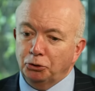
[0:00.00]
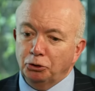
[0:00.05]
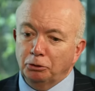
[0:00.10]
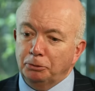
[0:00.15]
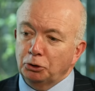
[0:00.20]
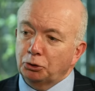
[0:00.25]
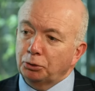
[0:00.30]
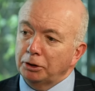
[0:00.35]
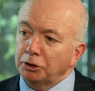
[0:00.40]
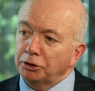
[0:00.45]
do
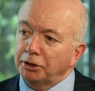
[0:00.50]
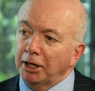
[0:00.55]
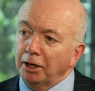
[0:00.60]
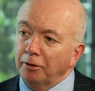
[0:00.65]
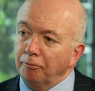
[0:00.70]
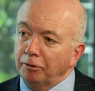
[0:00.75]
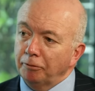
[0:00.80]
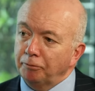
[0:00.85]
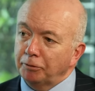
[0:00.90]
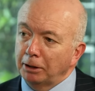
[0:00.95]
between 10
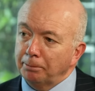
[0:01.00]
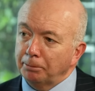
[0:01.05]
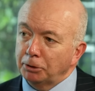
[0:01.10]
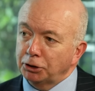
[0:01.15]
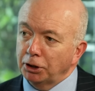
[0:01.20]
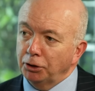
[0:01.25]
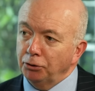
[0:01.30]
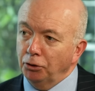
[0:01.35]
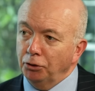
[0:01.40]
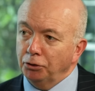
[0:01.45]
and
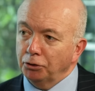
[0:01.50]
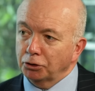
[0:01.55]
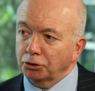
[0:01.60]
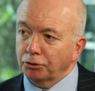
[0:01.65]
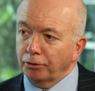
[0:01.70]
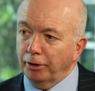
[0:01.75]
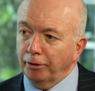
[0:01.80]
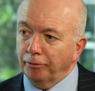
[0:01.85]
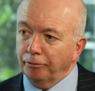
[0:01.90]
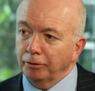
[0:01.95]
15% earnings
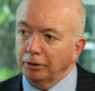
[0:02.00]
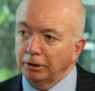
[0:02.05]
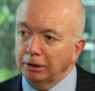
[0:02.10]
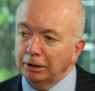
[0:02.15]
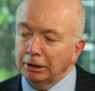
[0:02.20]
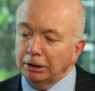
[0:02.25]
growth.